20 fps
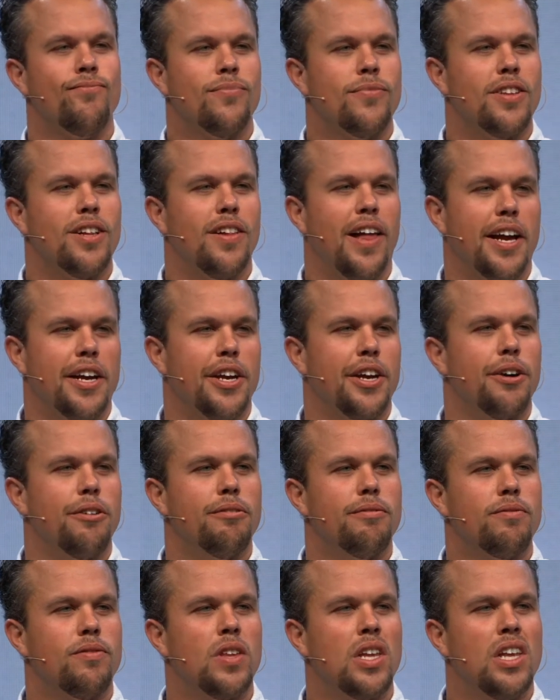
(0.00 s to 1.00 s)
let go,
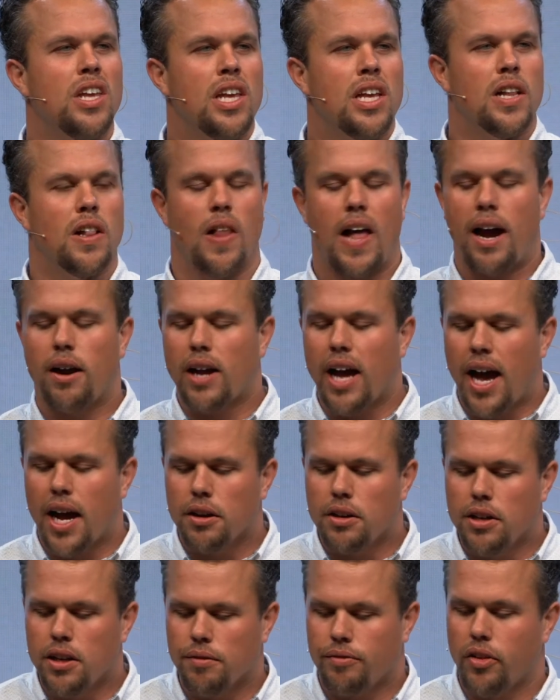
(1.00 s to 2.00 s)
allow
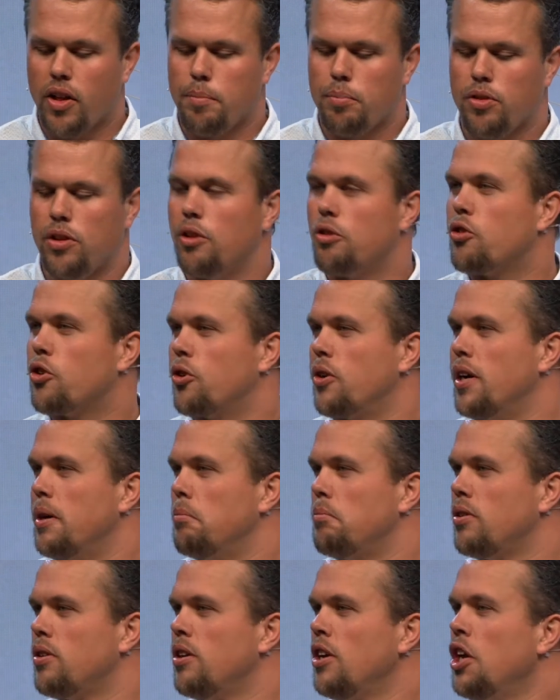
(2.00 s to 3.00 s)
God to flip the
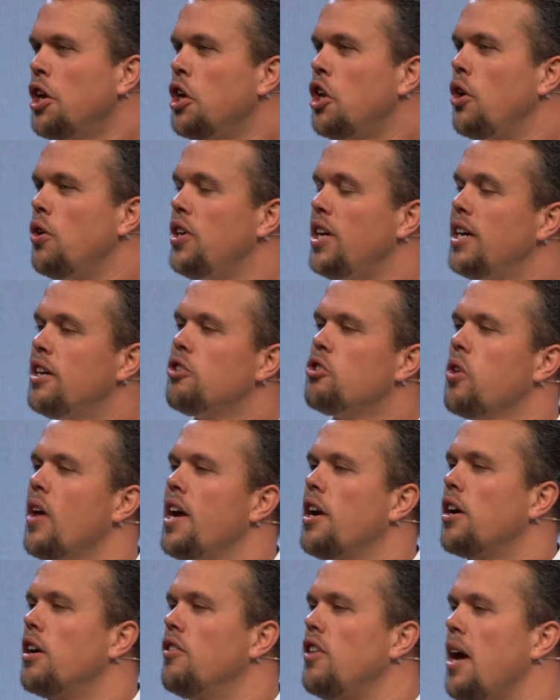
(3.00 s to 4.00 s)
script? You know, years
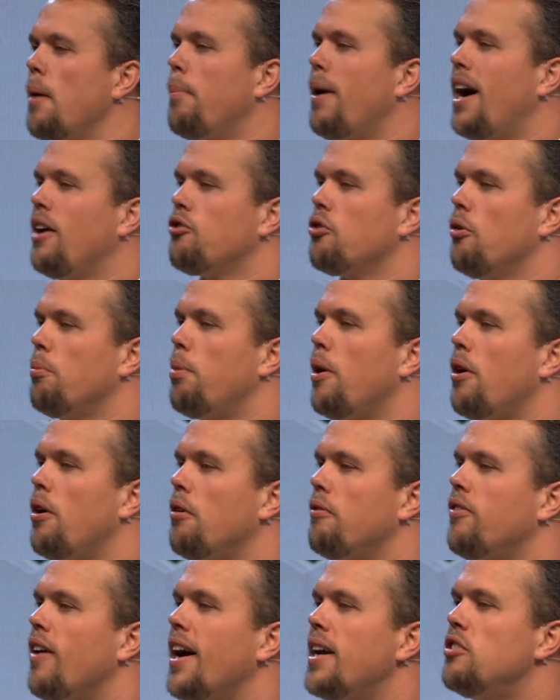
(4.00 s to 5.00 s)
later, the Apostle Paul
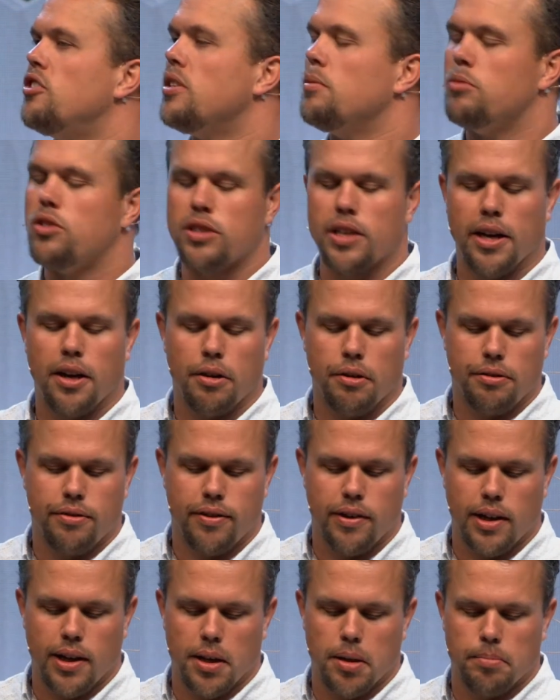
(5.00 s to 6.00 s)
finds himself
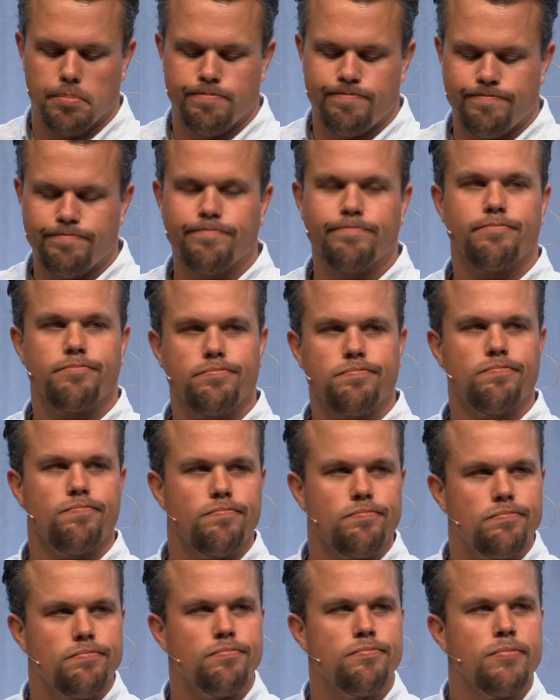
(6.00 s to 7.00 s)

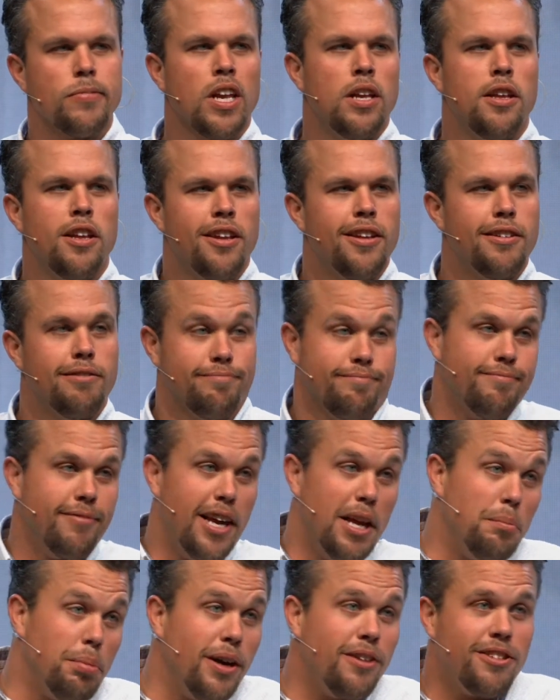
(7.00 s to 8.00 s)

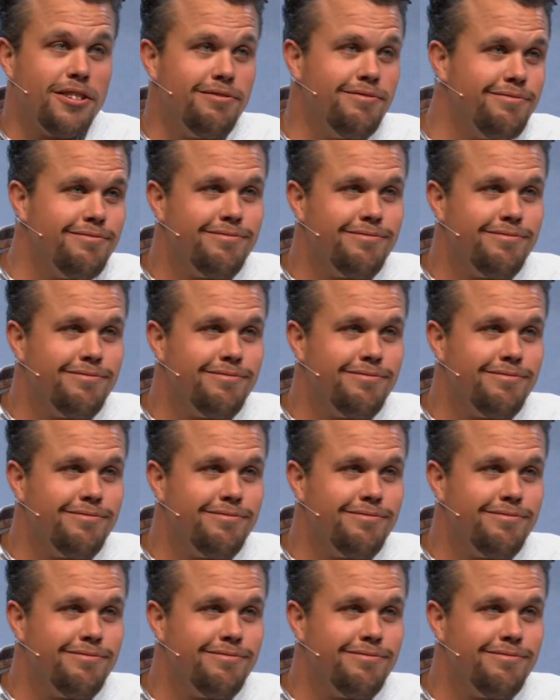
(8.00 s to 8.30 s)
in prison